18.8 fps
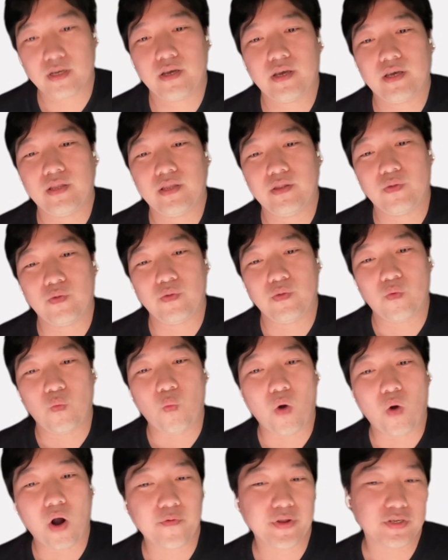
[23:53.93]
in
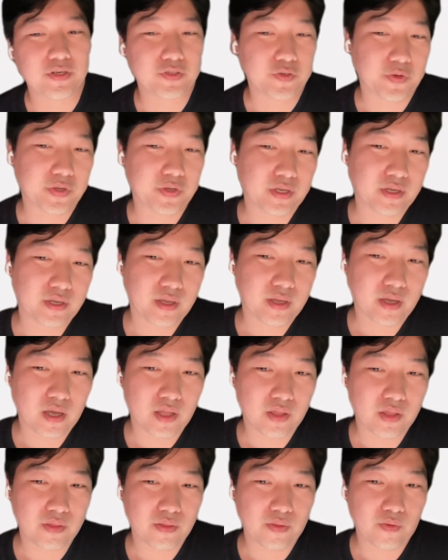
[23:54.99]
what we are doing
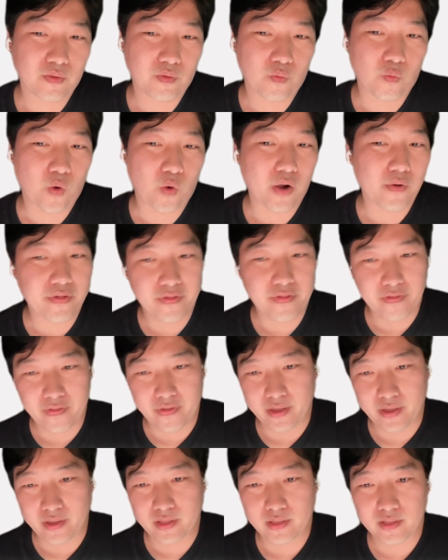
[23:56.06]
and what we
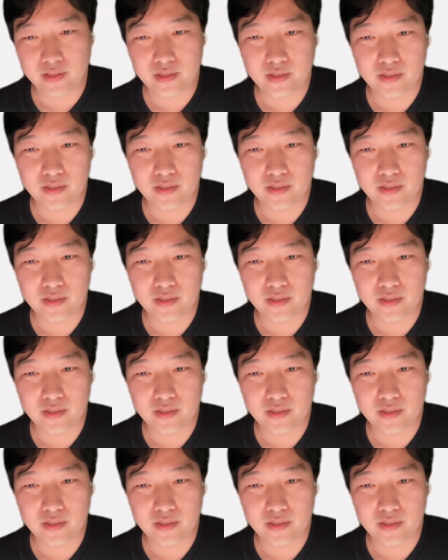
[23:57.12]
think